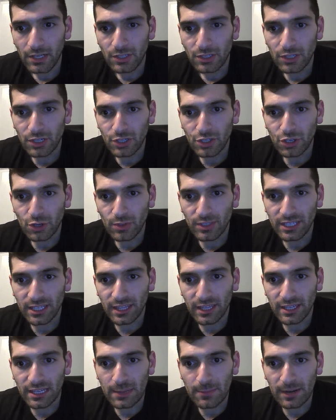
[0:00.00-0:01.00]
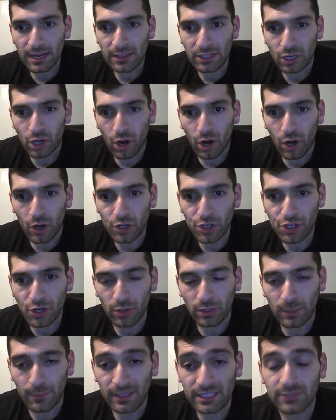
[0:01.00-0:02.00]
did you see the Demon at the car show,
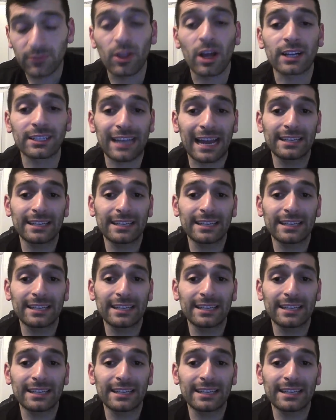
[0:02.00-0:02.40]
Limitless Vlogs?